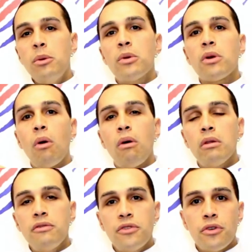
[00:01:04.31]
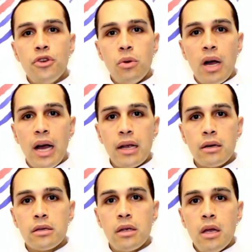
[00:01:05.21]
it with all of your new
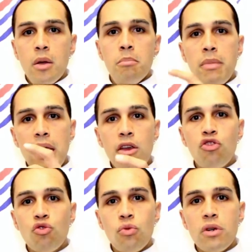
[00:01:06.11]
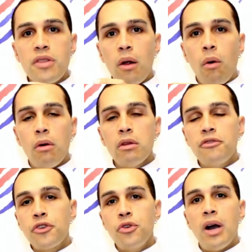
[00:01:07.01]
hires. Make sure that all
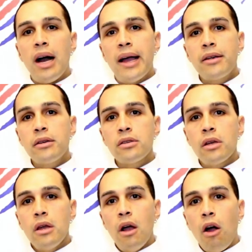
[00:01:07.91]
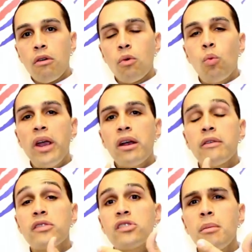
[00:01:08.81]
of your new hires are aware
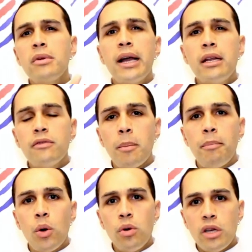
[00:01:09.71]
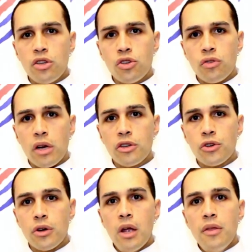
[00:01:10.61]
of some kind of a bonus
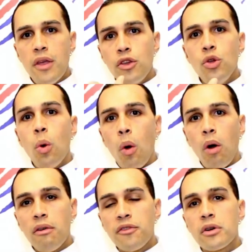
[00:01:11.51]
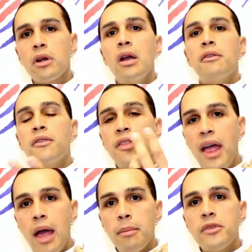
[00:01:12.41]
structure that you offer
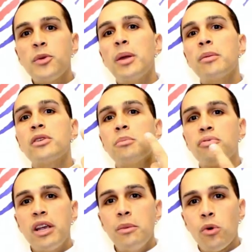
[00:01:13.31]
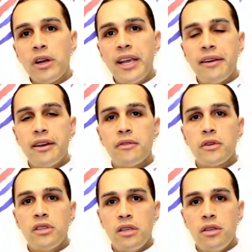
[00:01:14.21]
them to be able to bring more
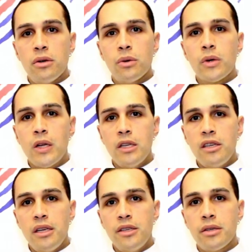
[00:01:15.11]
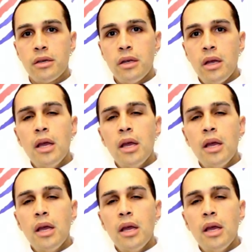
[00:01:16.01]
caregivers into your organization.